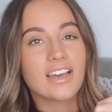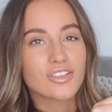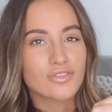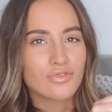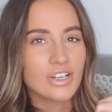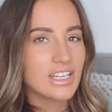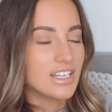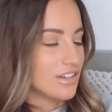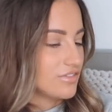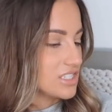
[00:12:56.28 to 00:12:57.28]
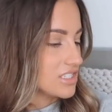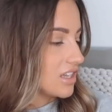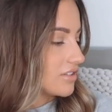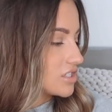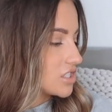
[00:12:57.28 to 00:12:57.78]
yeah, I just really love this
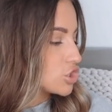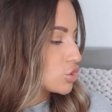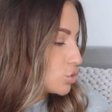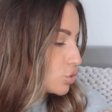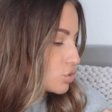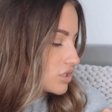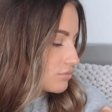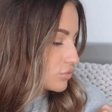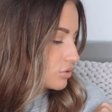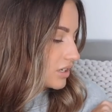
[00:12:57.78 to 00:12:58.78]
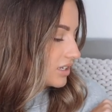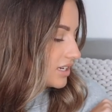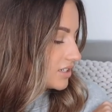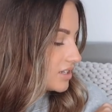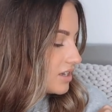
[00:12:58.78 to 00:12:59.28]
colour. It's such an autumnal
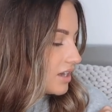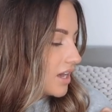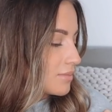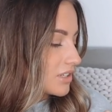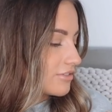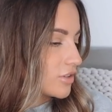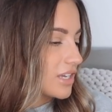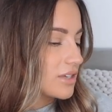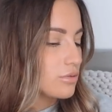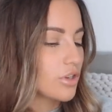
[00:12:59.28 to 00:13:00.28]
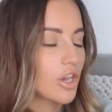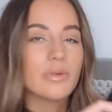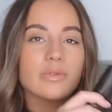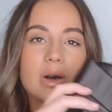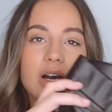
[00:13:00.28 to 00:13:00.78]
colour, and I feel like it will go with